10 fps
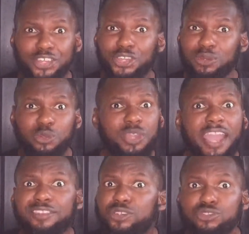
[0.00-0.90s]
Dude, you
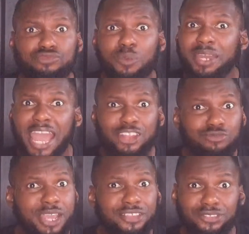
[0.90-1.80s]
can't control whether it
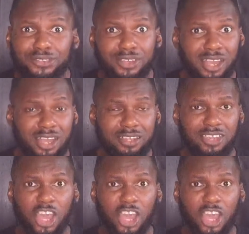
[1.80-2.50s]
rains or not.